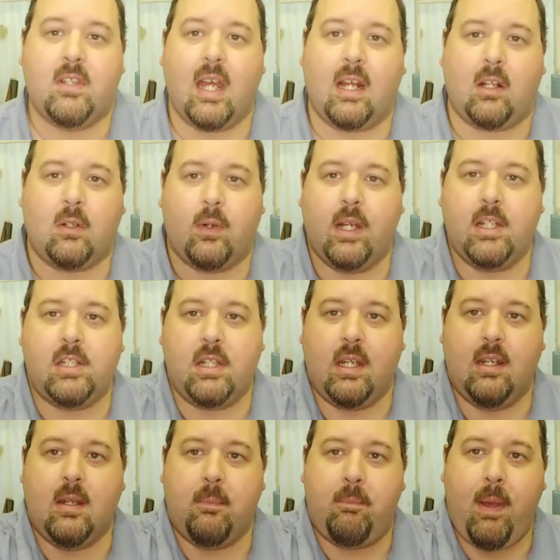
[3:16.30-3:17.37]
Declaration of
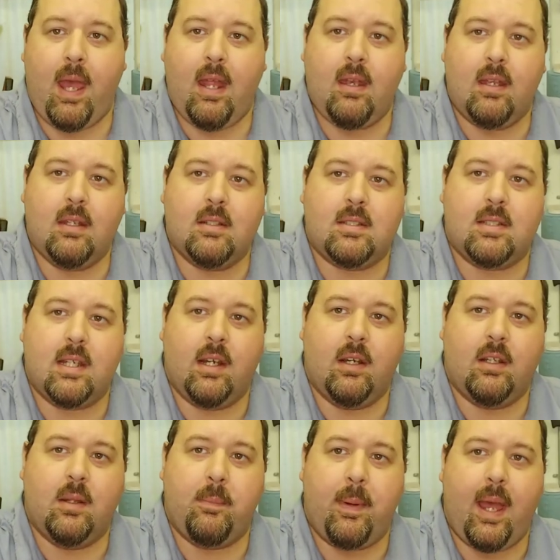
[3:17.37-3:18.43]
Independence there
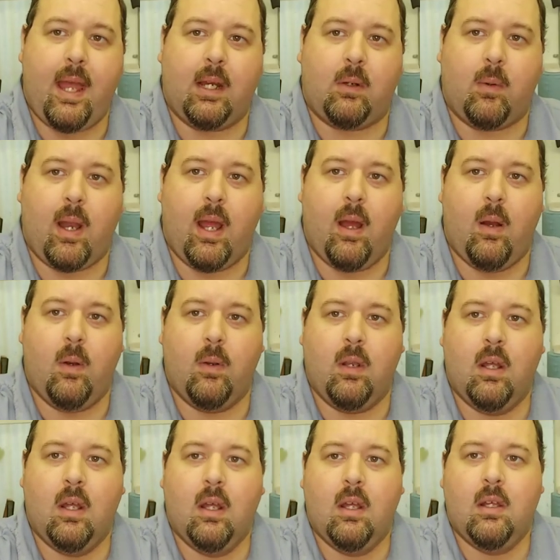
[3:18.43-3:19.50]
in the background.